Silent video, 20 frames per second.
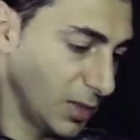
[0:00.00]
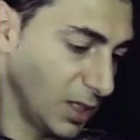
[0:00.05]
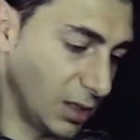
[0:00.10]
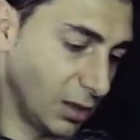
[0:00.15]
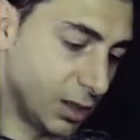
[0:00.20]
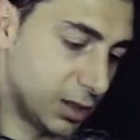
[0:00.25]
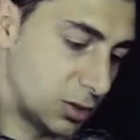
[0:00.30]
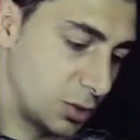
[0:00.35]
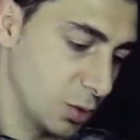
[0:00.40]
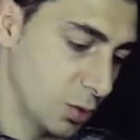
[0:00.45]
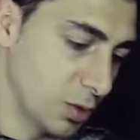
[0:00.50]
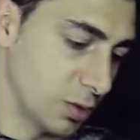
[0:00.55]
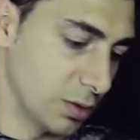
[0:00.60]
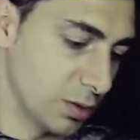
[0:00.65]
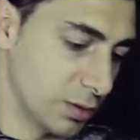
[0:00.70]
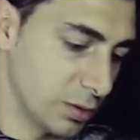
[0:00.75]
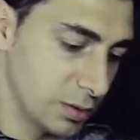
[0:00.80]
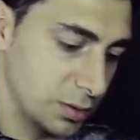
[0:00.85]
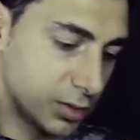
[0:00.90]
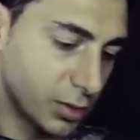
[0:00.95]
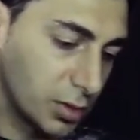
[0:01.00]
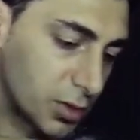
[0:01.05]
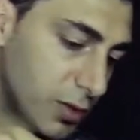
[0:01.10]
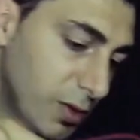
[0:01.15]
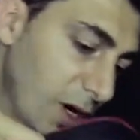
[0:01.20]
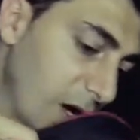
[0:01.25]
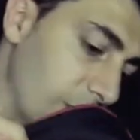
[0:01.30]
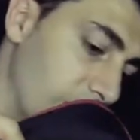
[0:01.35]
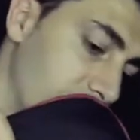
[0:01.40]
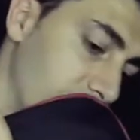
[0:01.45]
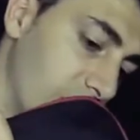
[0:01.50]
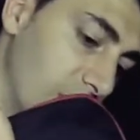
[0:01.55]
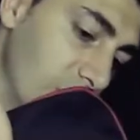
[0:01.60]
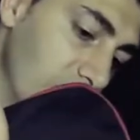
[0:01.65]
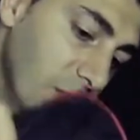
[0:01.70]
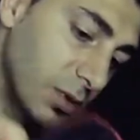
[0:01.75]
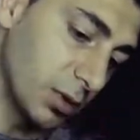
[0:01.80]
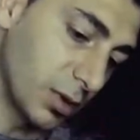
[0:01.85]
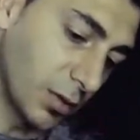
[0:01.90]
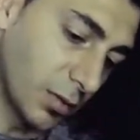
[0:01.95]
the dual strap. Let
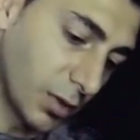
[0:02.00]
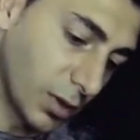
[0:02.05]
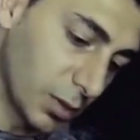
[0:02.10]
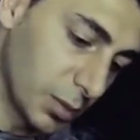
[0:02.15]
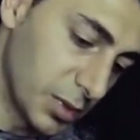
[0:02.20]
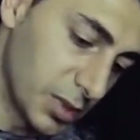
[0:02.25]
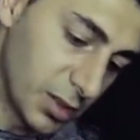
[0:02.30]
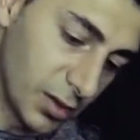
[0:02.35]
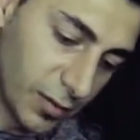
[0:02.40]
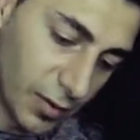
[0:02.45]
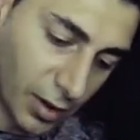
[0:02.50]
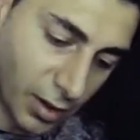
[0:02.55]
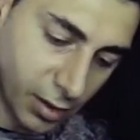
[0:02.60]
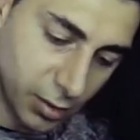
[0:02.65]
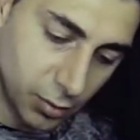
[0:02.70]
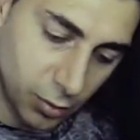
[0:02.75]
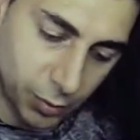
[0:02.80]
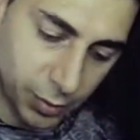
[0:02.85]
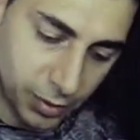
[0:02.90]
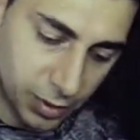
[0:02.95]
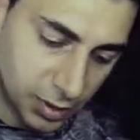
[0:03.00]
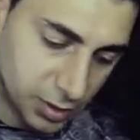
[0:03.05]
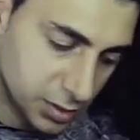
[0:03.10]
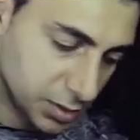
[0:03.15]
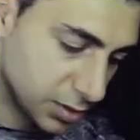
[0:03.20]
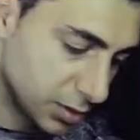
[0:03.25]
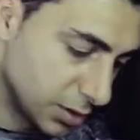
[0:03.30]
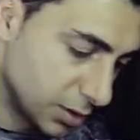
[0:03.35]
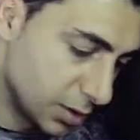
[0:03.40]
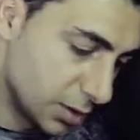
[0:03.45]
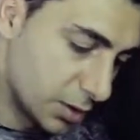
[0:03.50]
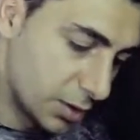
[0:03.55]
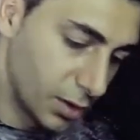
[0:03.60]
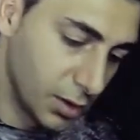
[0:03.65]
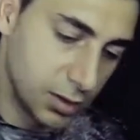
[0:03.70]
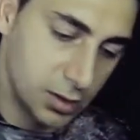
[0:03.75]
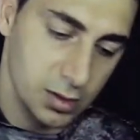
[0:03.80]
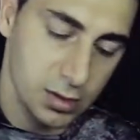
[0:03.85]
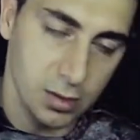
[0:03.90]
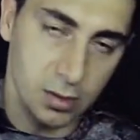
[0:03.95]
me see if I can open this.
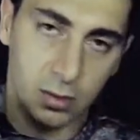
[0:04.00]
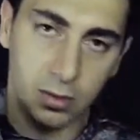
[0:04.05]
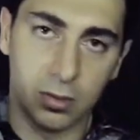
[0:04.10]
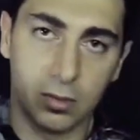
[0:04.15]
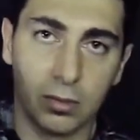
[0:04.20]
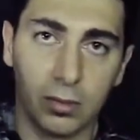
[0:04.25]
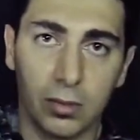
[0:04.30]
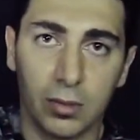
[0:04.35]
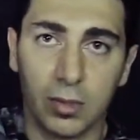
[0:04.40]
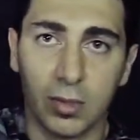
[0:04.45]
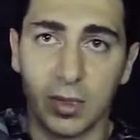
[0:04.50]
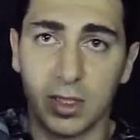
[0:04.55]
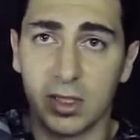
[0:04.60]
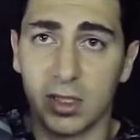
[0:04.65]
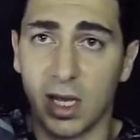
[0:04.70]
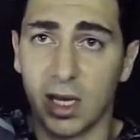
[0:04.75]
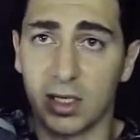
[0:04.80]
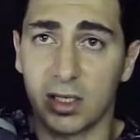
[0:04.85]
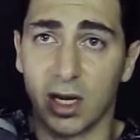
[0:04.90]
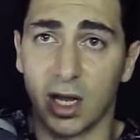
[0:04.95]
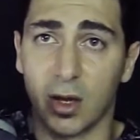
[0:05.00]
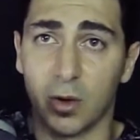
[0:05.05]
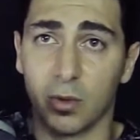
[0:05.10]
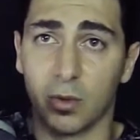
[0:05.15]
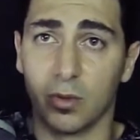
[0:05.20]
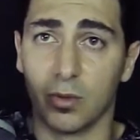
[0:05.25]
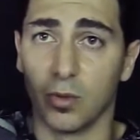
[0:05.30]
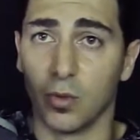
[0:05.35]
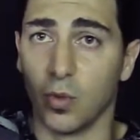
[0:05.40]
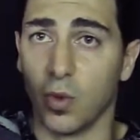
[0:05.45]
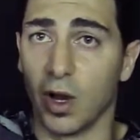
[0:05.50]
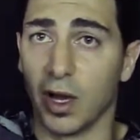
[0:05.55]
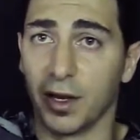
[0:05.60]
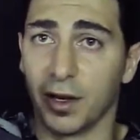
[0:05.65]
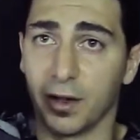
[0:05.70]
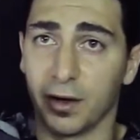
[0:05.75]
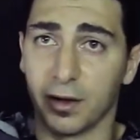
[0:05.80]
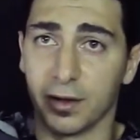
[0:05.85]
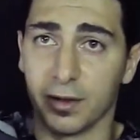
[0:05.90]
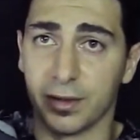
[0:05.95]
So this is actually how wide
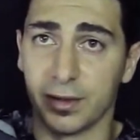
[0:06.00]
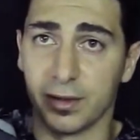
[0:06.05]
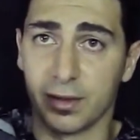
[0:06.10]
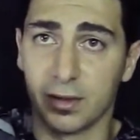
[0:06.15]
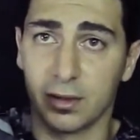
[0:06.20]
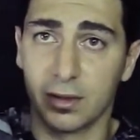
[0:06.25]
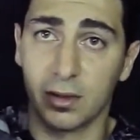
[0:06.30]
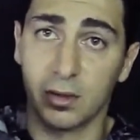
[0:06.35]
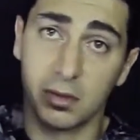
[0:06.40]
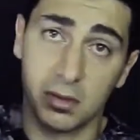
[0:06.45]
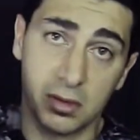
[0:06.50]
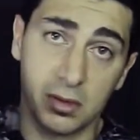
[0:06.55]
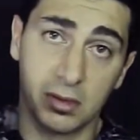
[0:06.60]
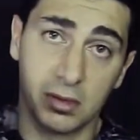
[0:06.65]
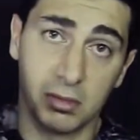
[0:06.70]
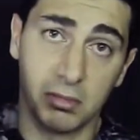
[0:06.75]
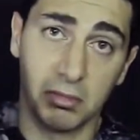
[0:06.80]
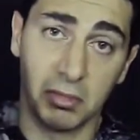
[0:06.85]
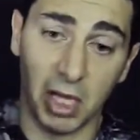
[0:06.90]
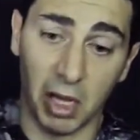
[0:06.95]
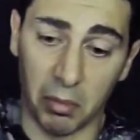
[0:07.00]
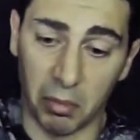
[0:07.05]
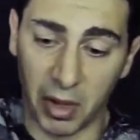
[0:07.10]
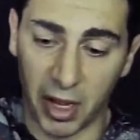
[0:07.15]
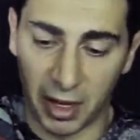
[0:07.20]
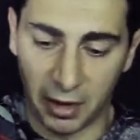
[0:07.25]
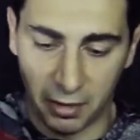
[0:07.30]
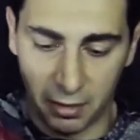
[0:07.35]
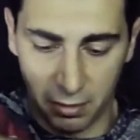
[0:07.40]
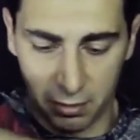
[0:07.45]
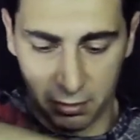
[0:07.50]
it is. So it's not bad.